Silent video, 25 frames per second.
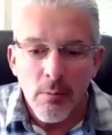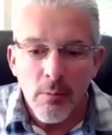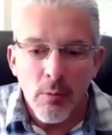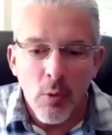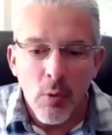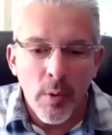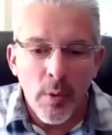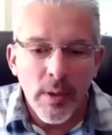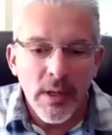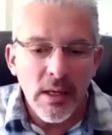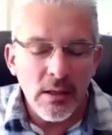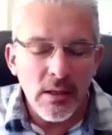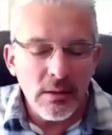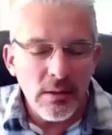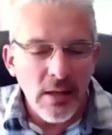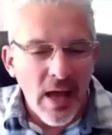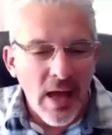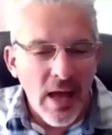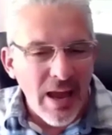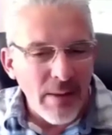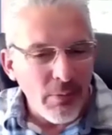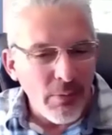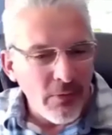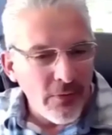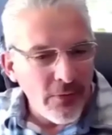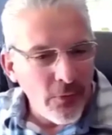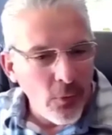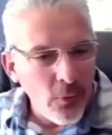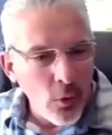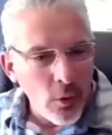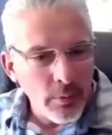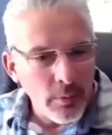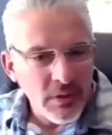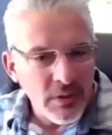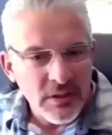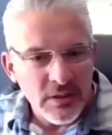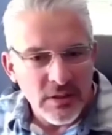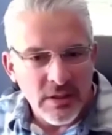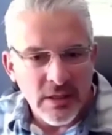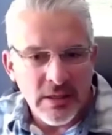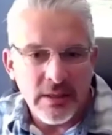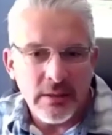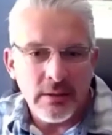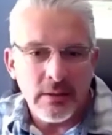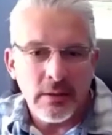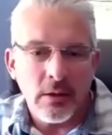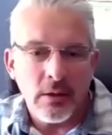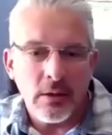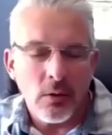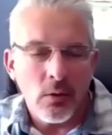When we get into the high performance
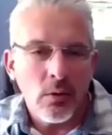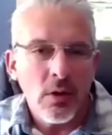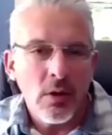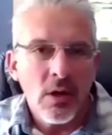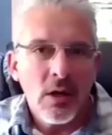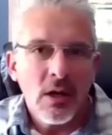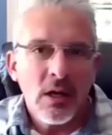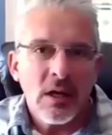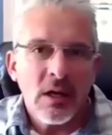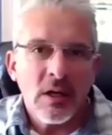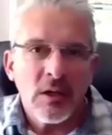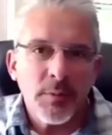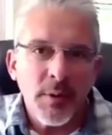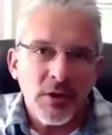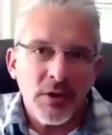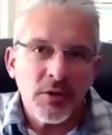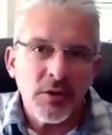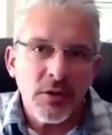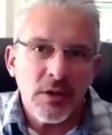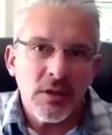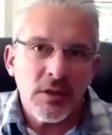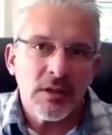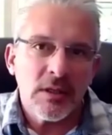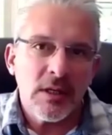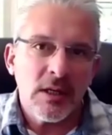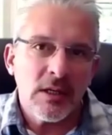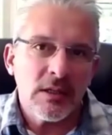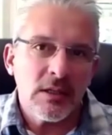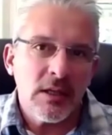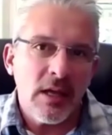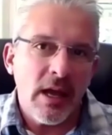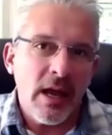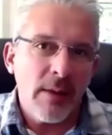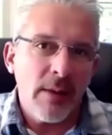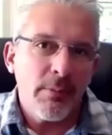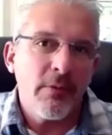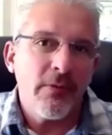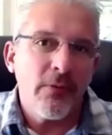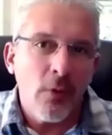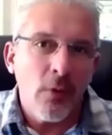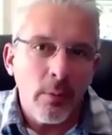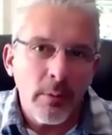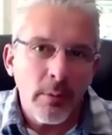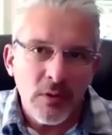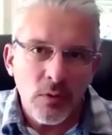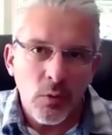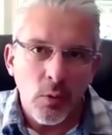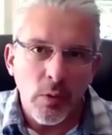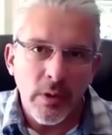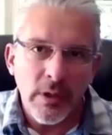side though, especially since the high
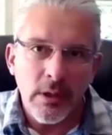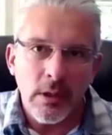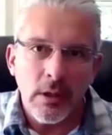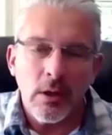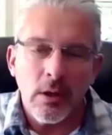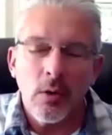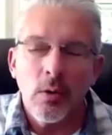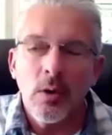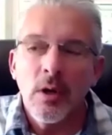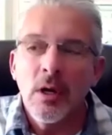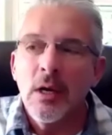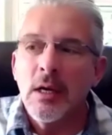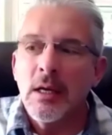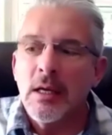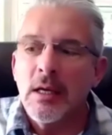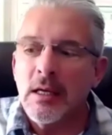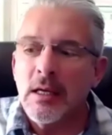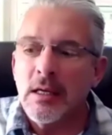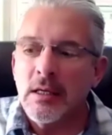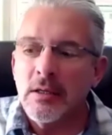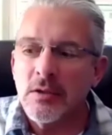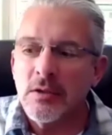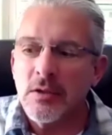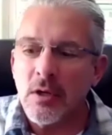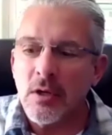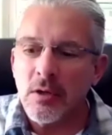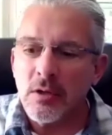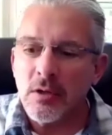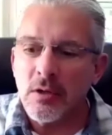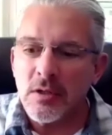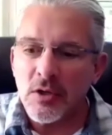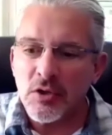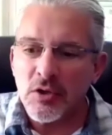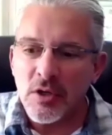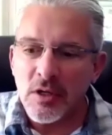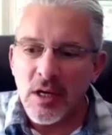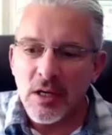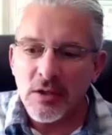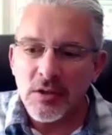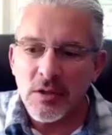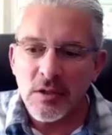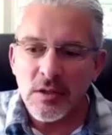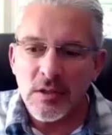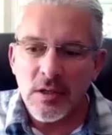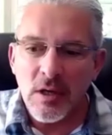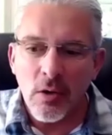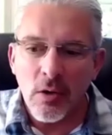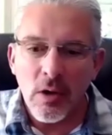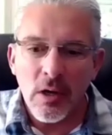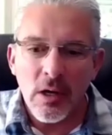performance window is such a
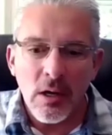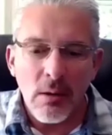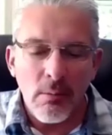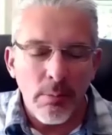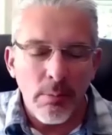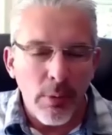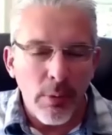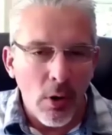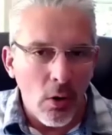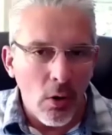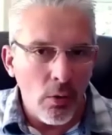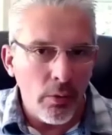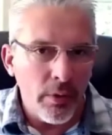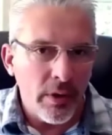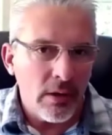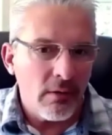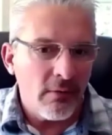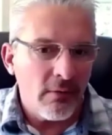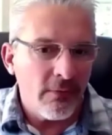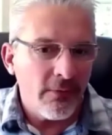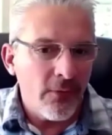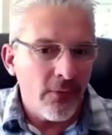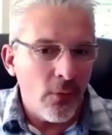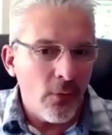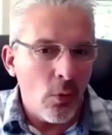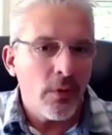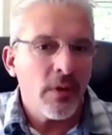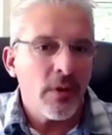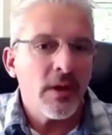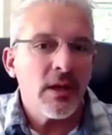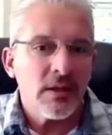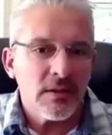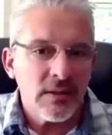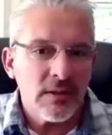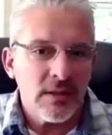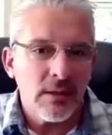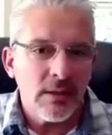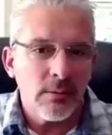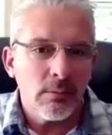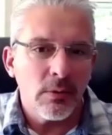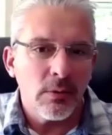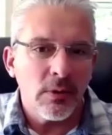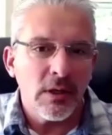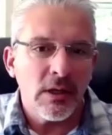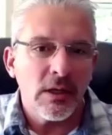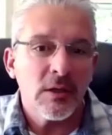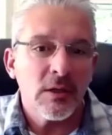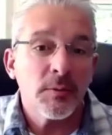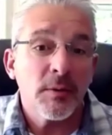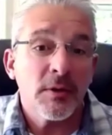necessary component for the
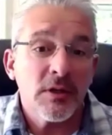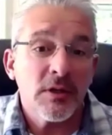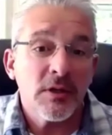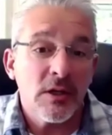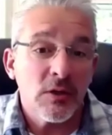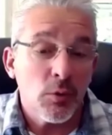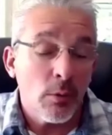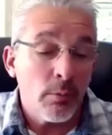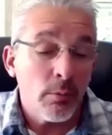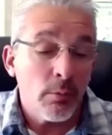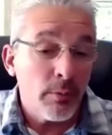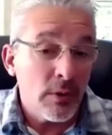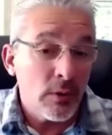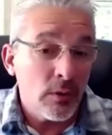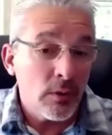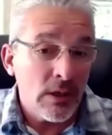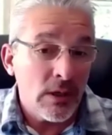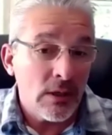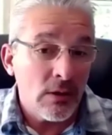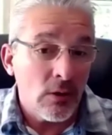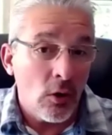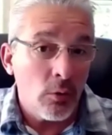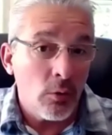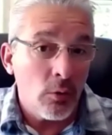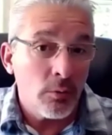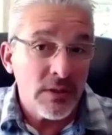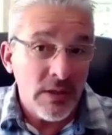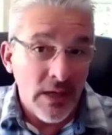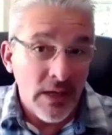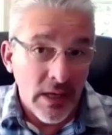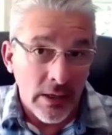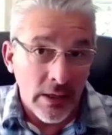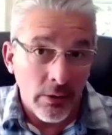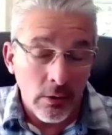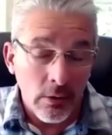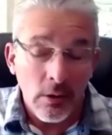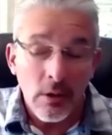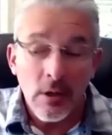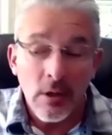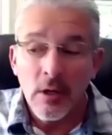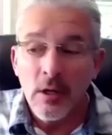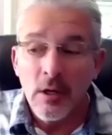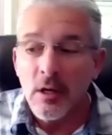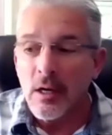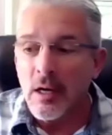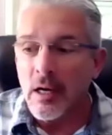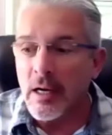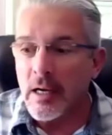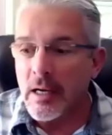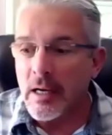assembly, especially as we're building homes tighter,
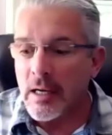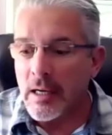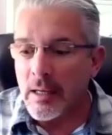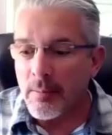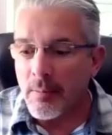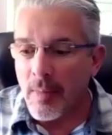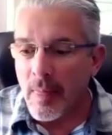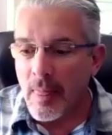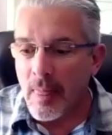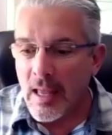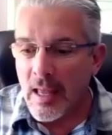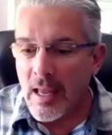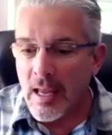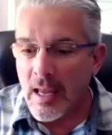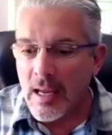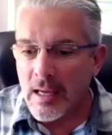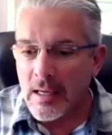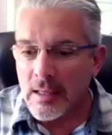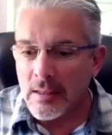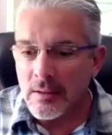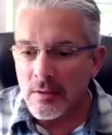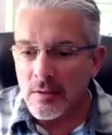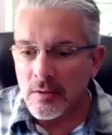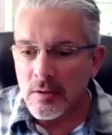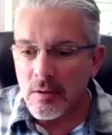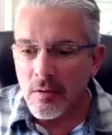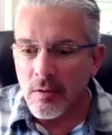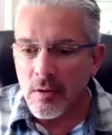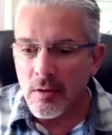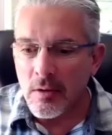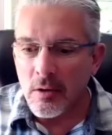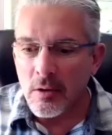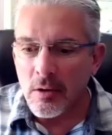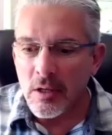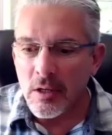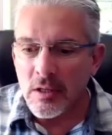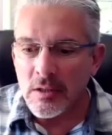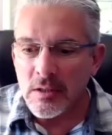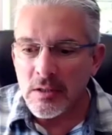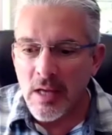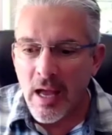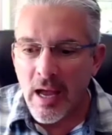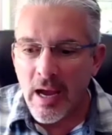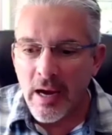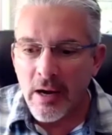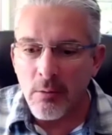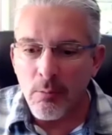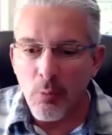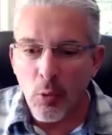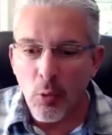and there is a
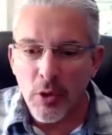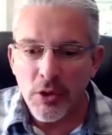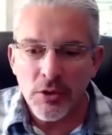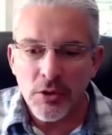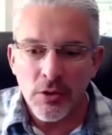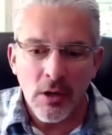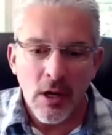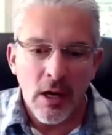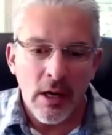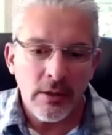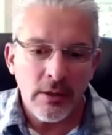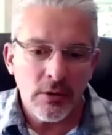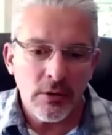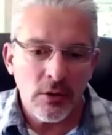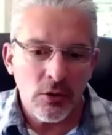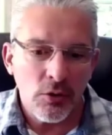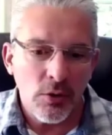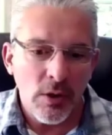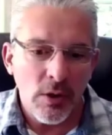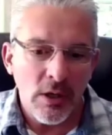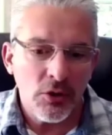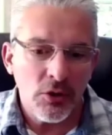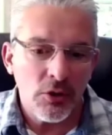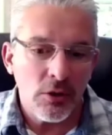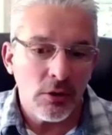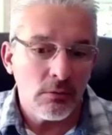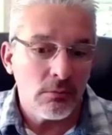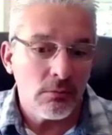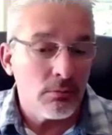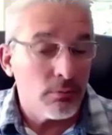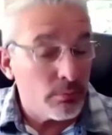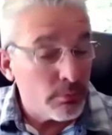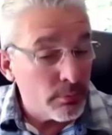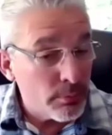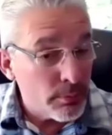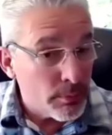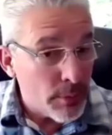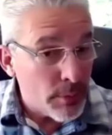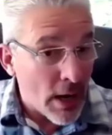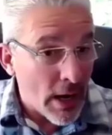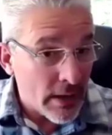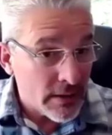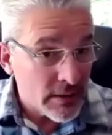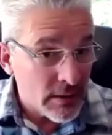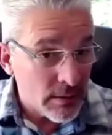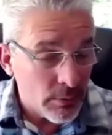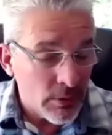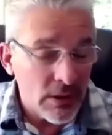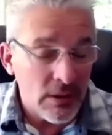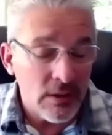higher moisture concentration
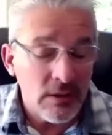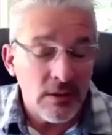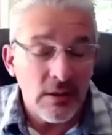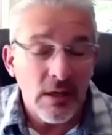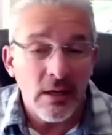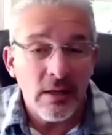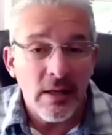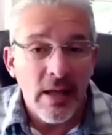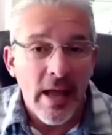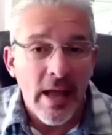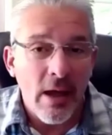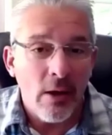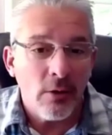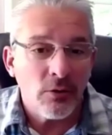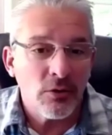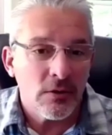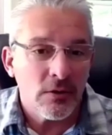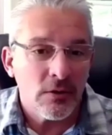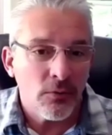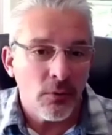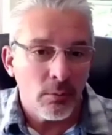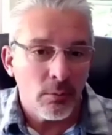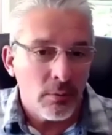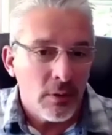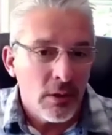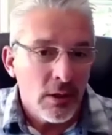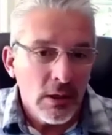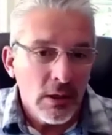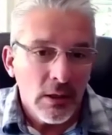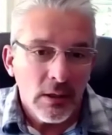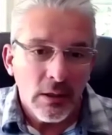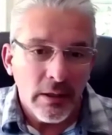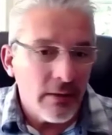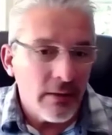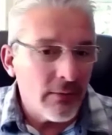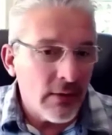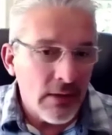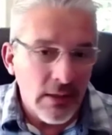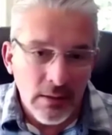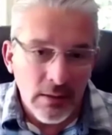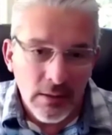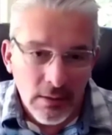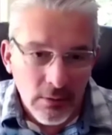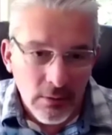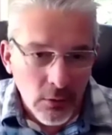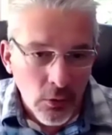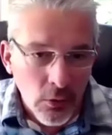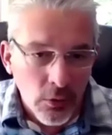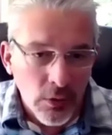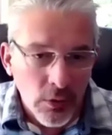possibly inside the house just from living
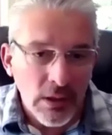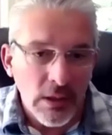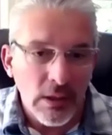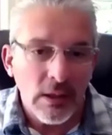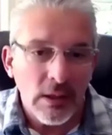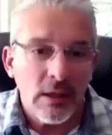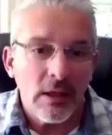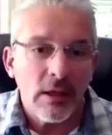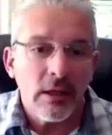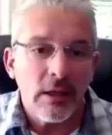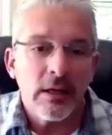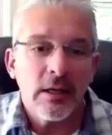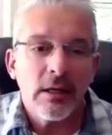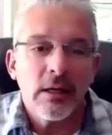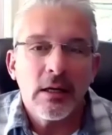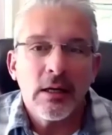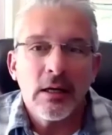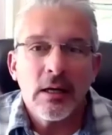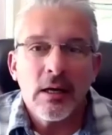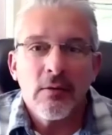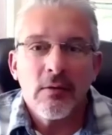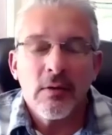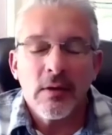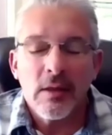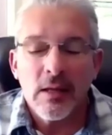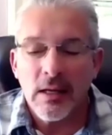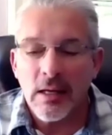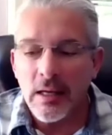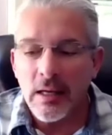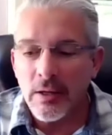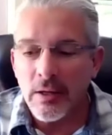and cooking and cleaning and everything